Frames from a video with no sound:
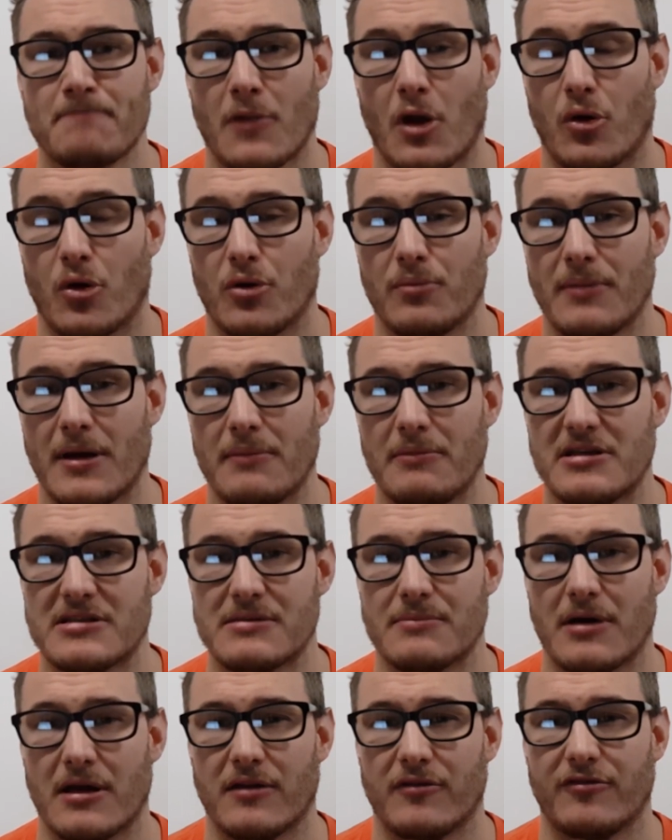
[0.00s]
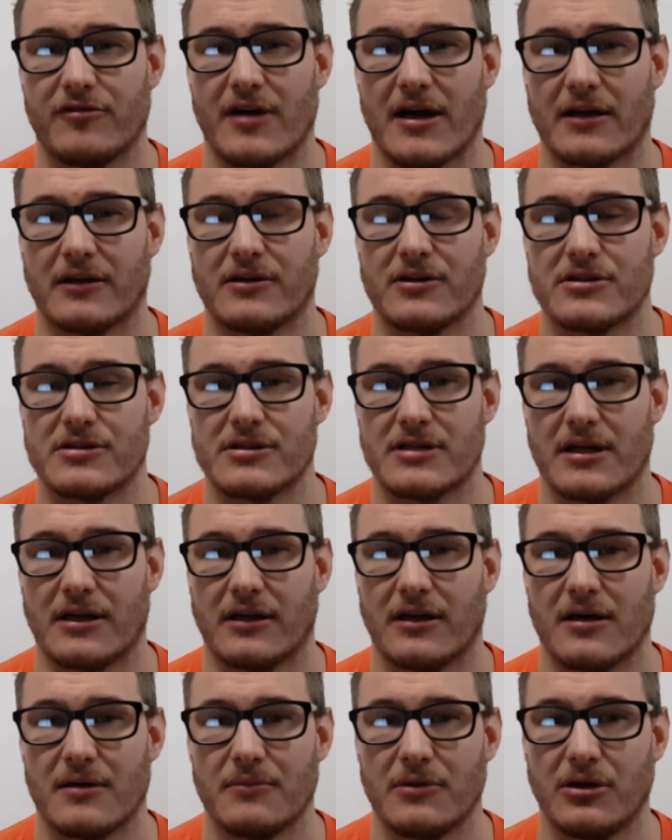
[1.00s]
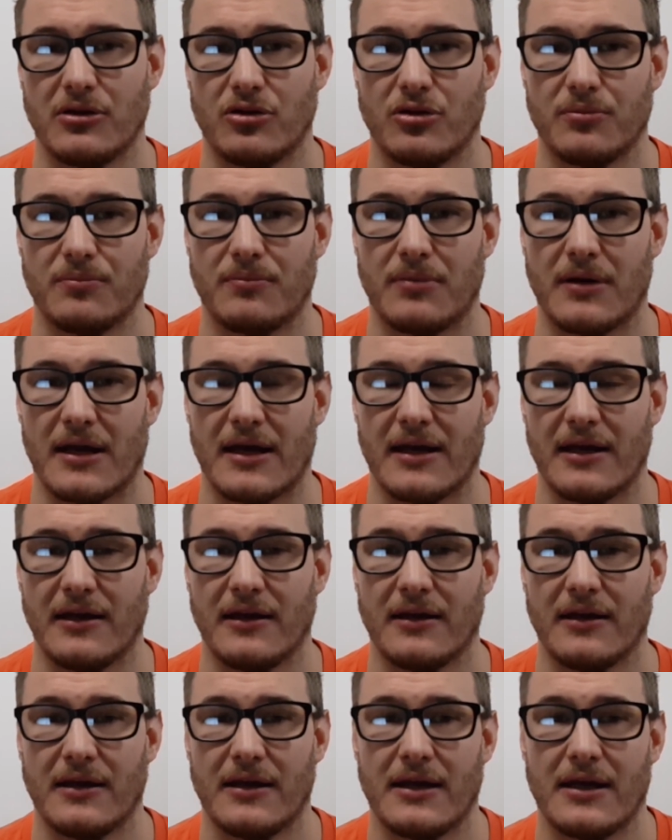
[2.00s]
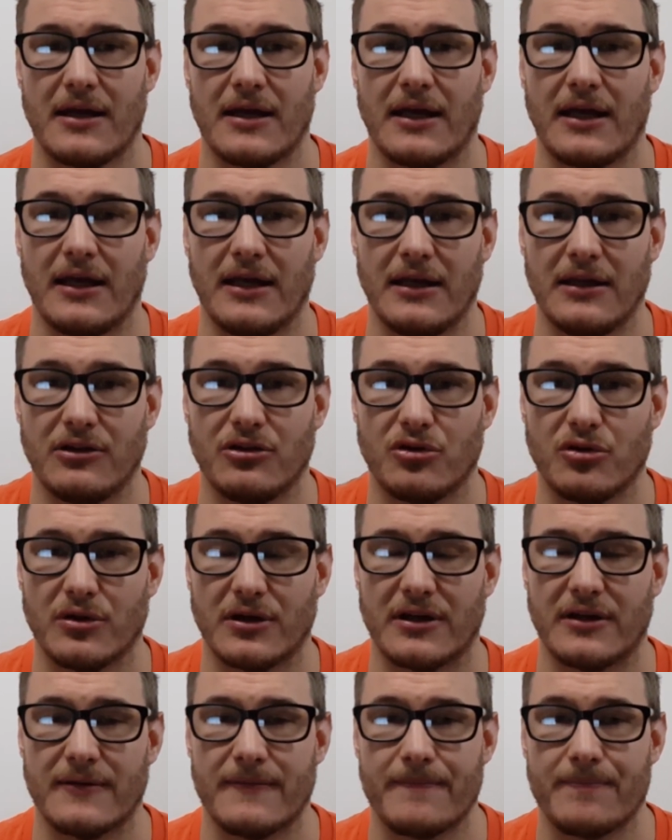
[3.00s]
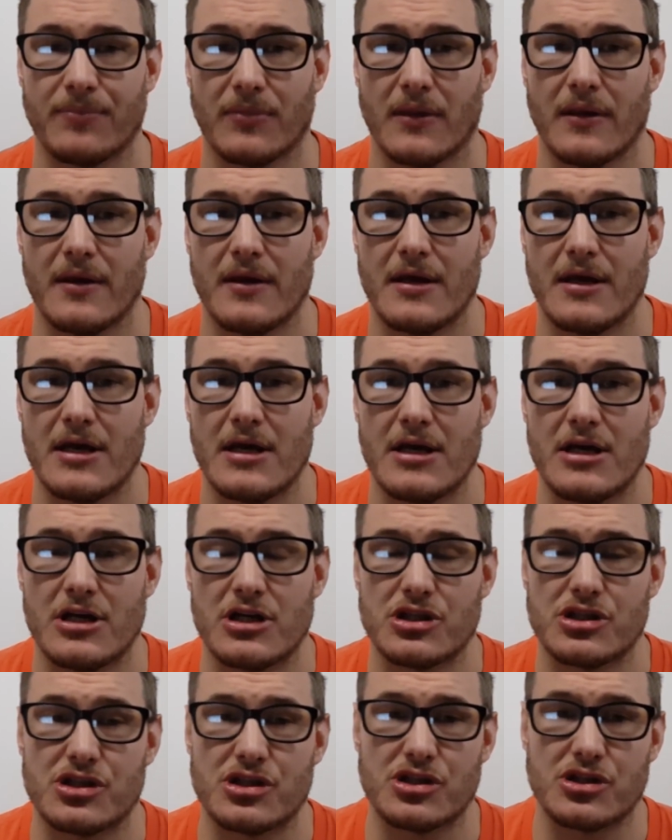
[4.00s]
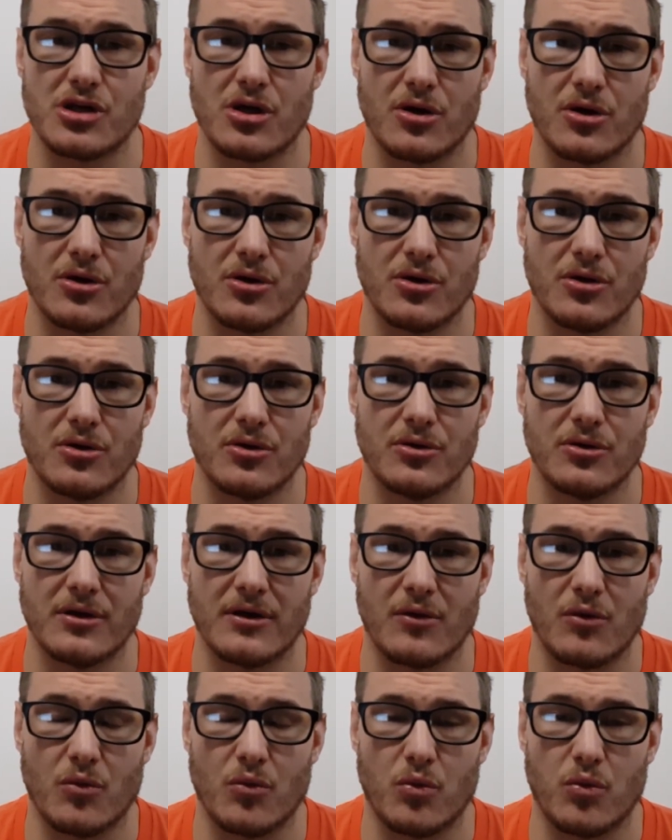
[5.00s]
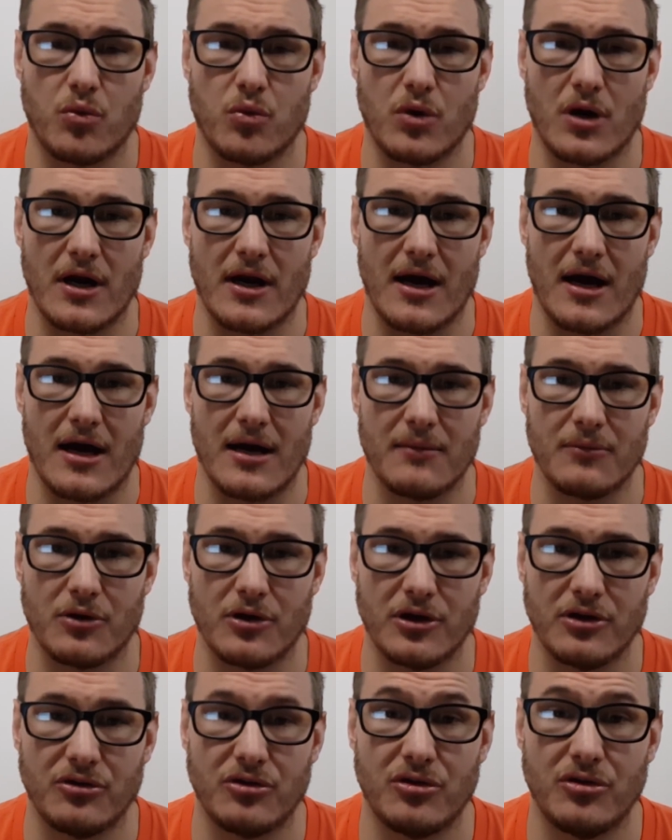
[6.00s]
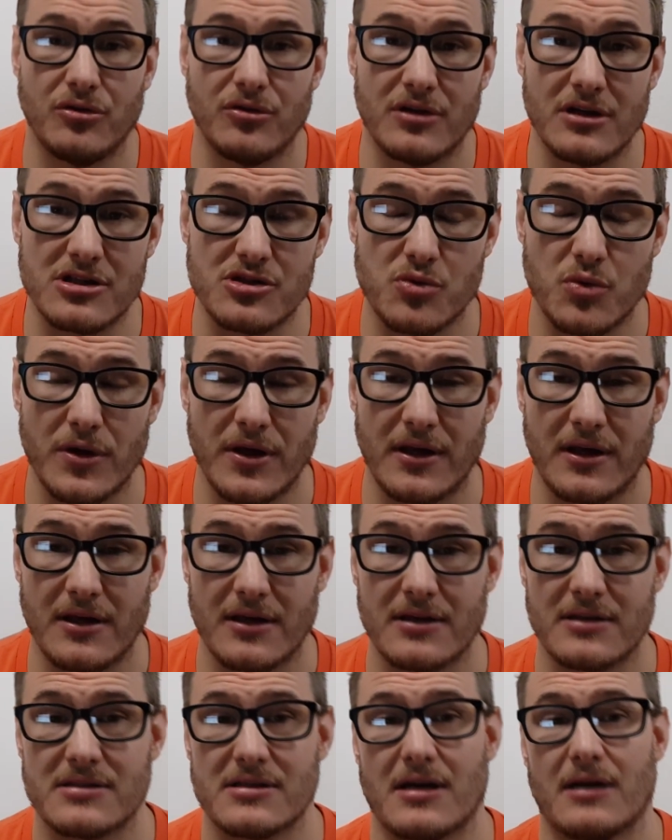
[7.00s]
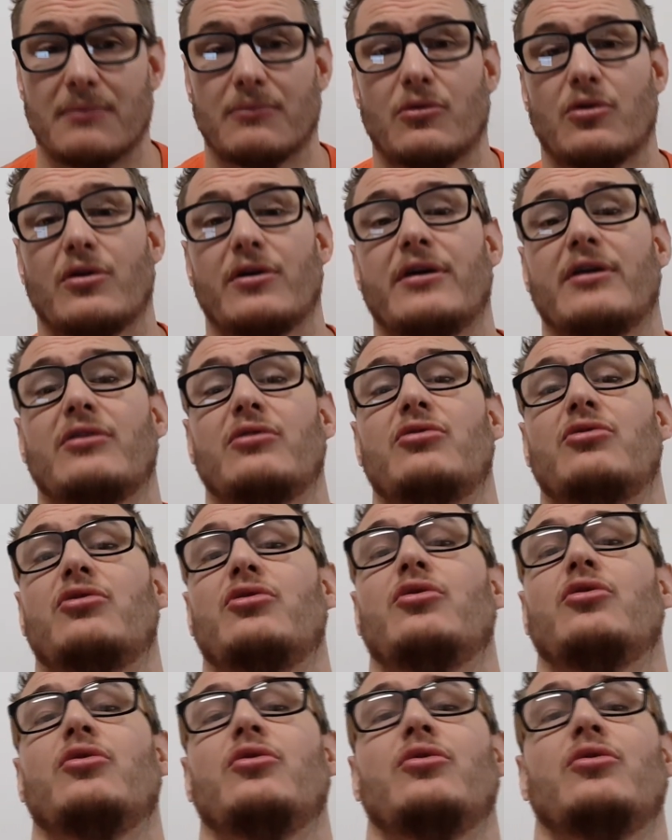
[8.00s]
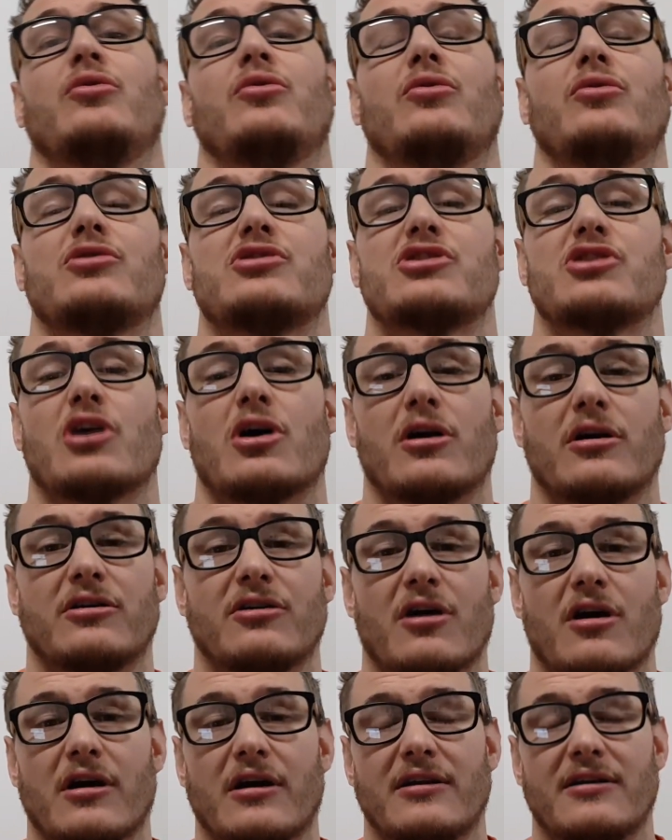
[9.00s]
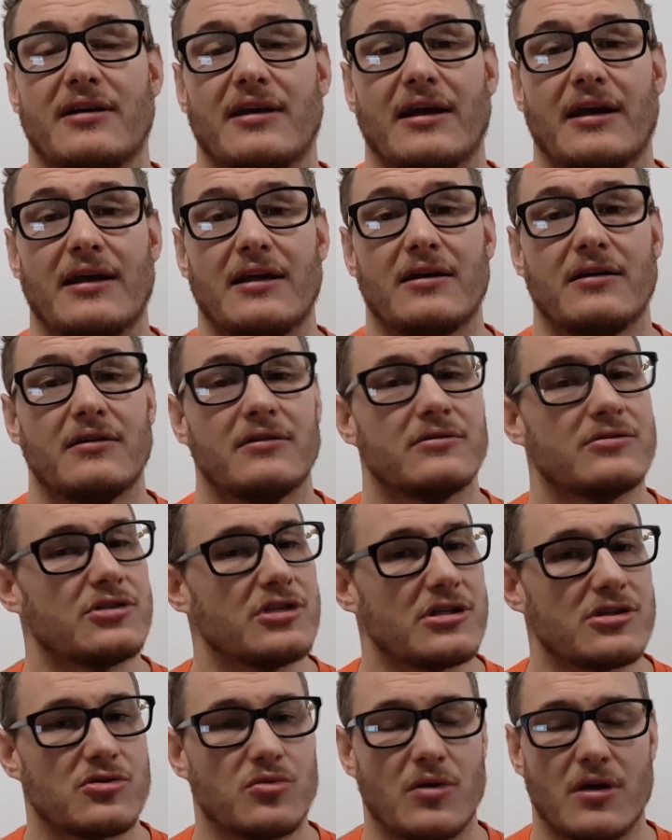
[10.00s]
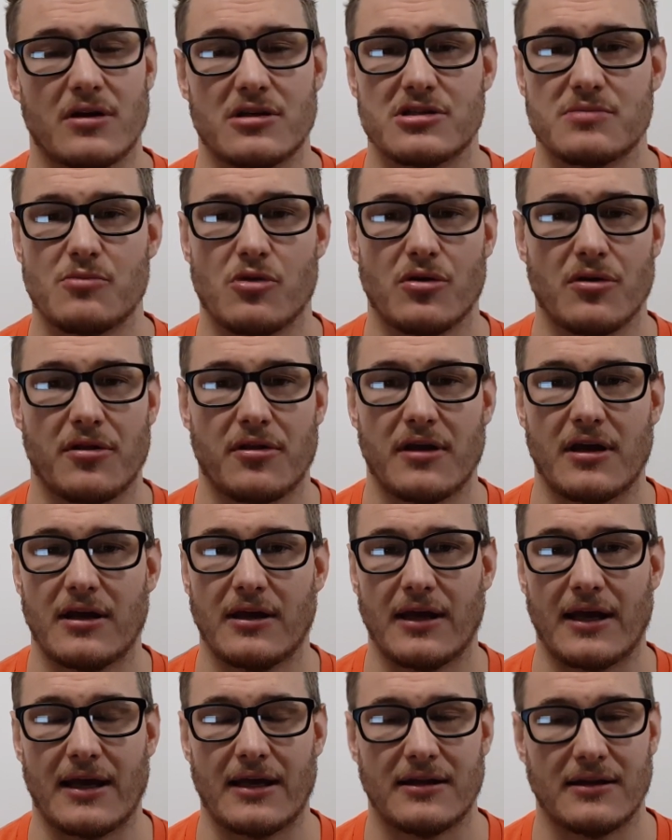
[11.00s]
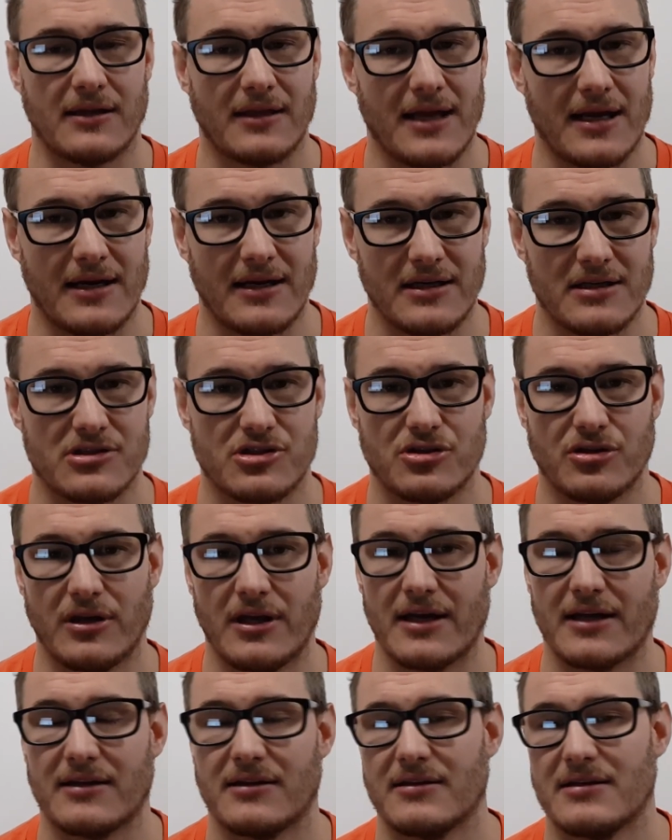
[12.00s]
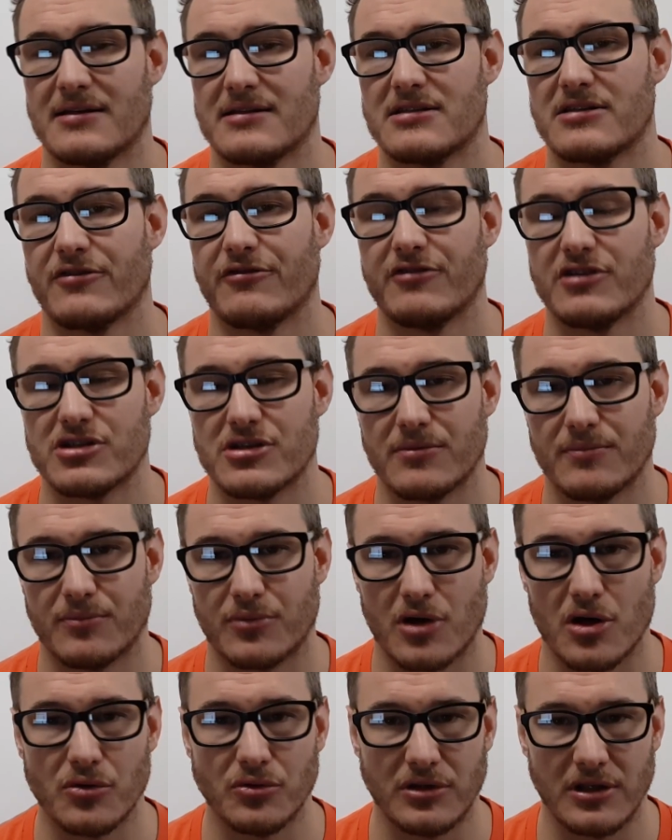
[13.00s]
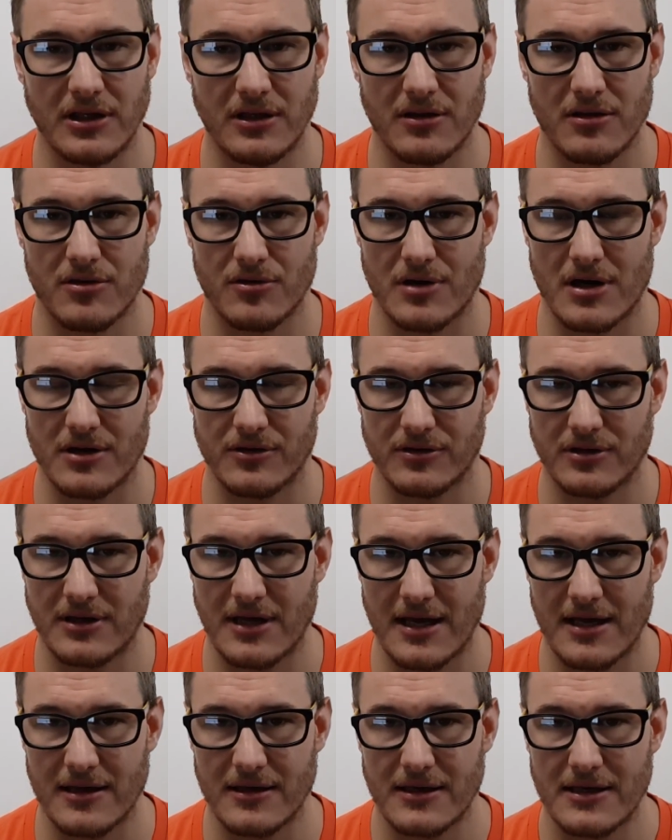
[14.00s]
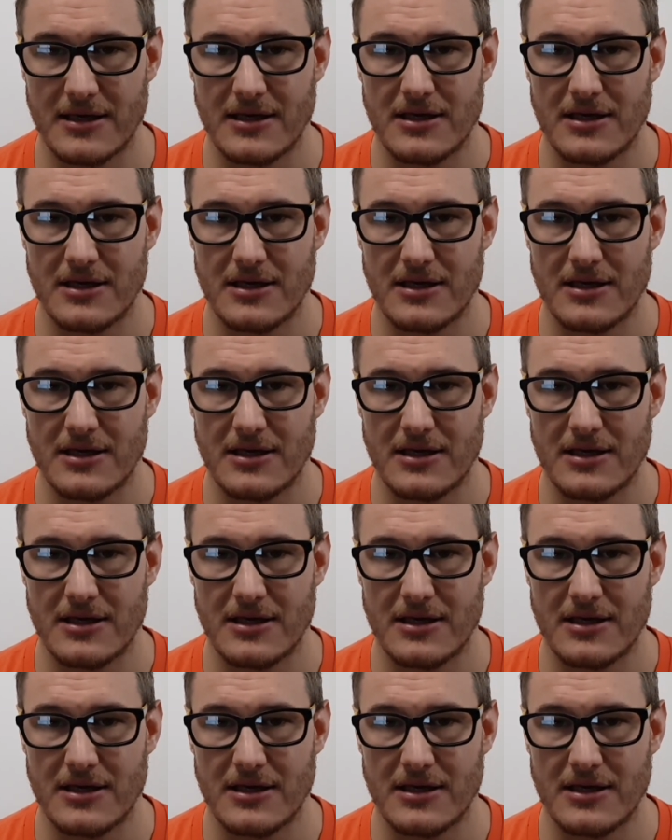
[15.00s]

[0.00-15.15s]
or maybe some other factors that come into play into it. So what I'm going to do this week is I'm going to start targeting in just one small thing, and that is to get sufficient protein throughout the day.